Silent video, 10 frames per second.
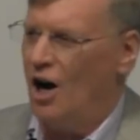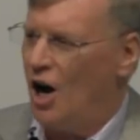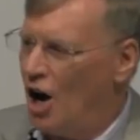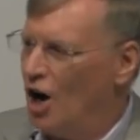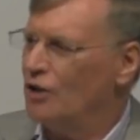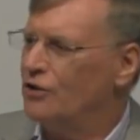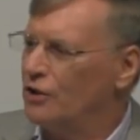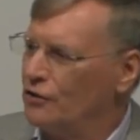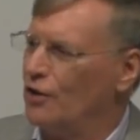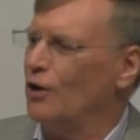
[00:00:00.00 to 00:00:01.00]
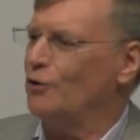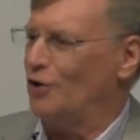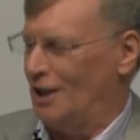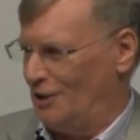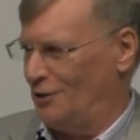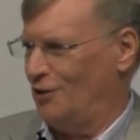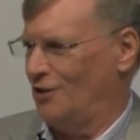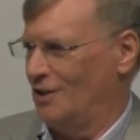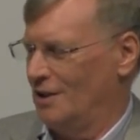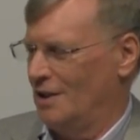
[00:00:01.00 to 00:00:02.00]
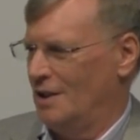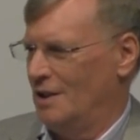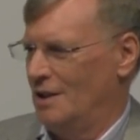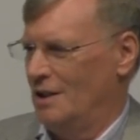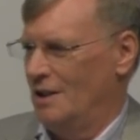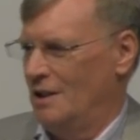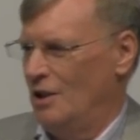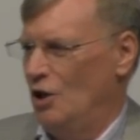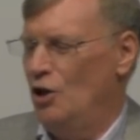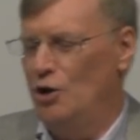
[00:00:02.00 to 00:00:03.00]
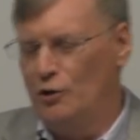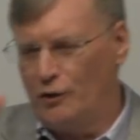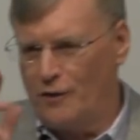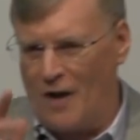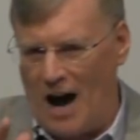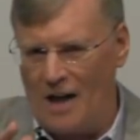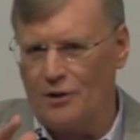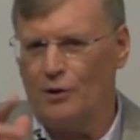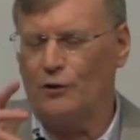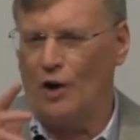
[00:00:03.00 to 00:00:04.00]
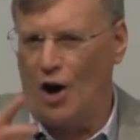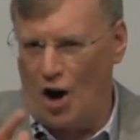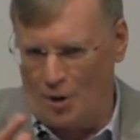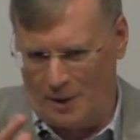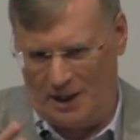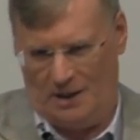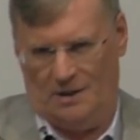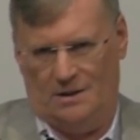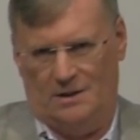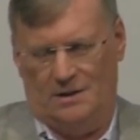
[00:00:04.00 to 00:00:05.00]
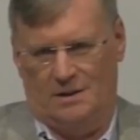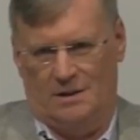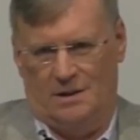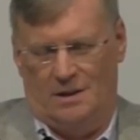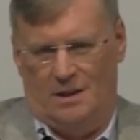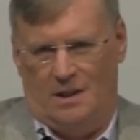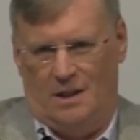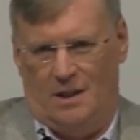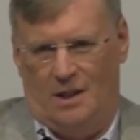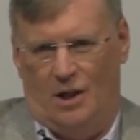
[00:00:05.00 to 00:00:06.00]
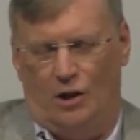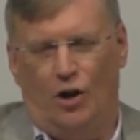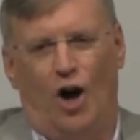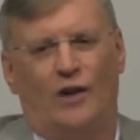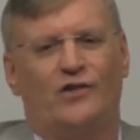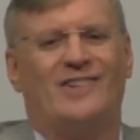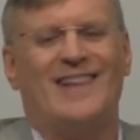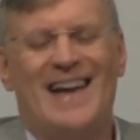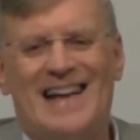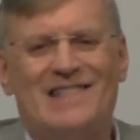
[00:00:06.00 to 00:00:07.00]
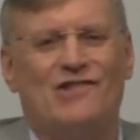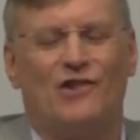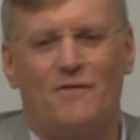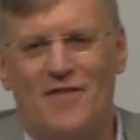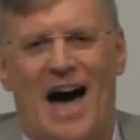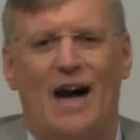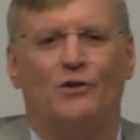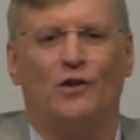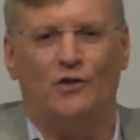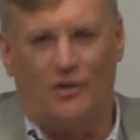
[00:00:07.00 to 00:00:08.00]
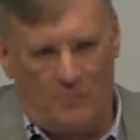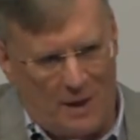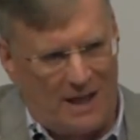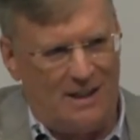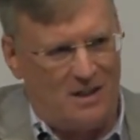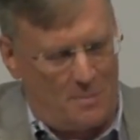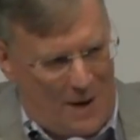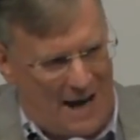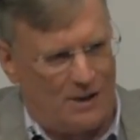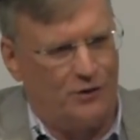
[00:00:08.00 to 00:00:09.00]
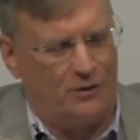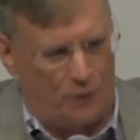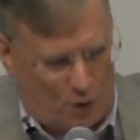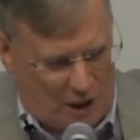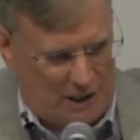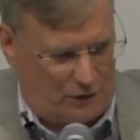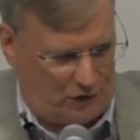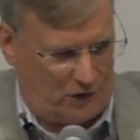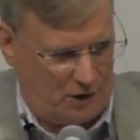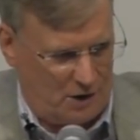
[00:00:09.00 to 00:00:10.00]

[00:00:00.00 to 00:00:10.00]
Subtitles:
Artaxerxes, whose father's army lost tens of thousands of men in the battles of Greece,